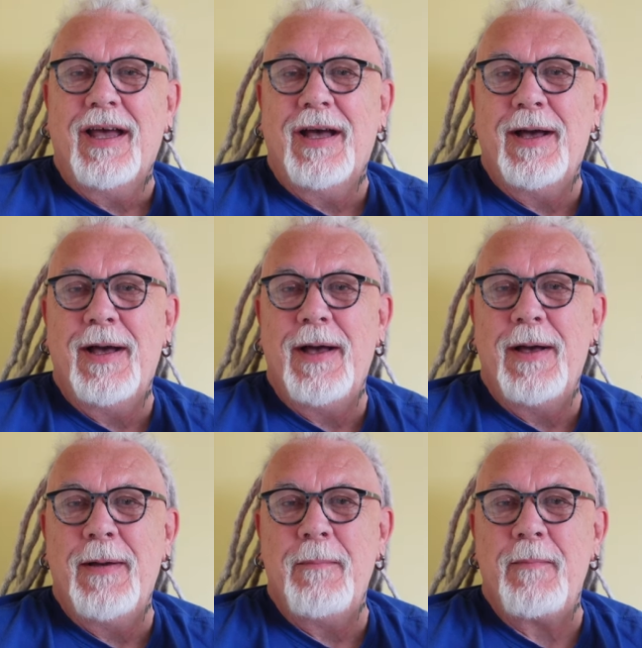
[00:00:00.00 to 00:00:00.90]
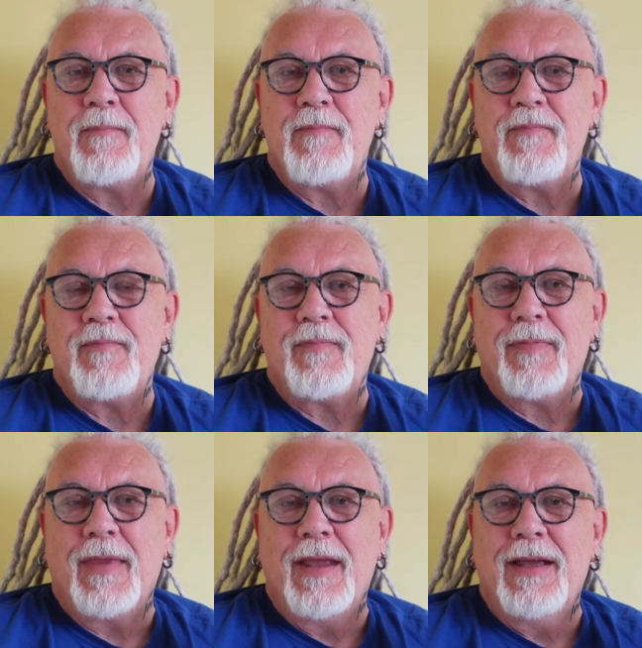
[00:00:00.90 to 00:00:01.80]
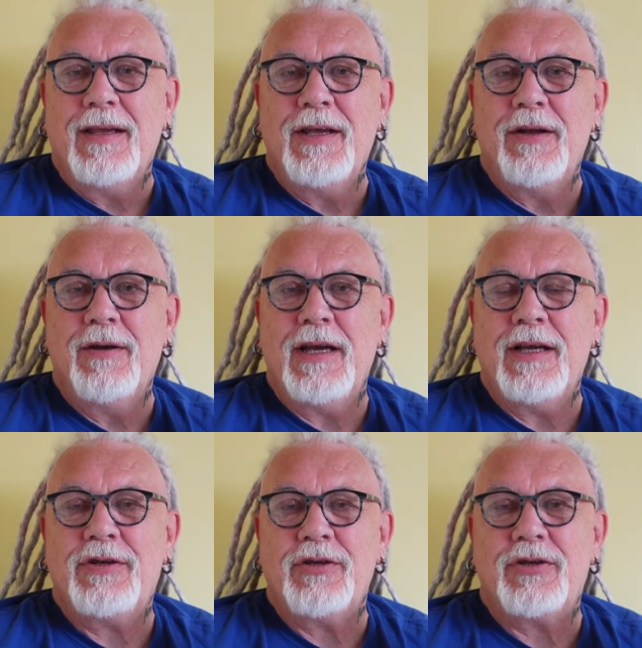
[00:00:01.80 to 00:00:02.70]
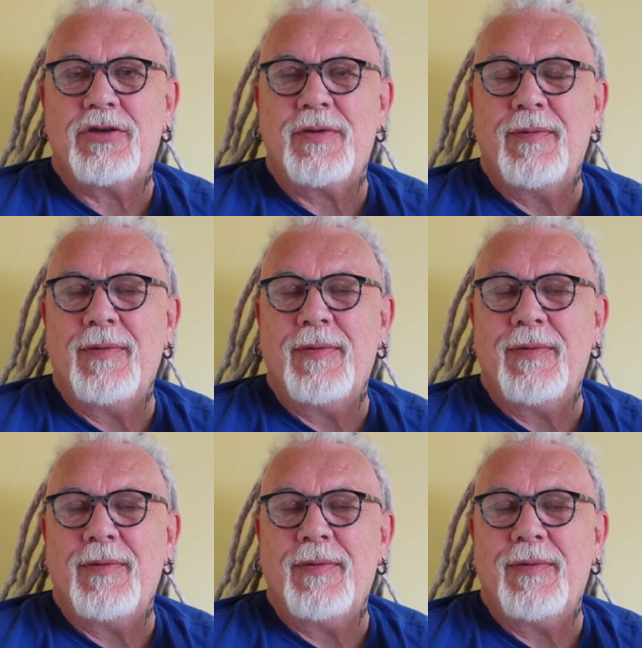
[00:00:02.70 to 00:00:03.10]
Um, you know, it just,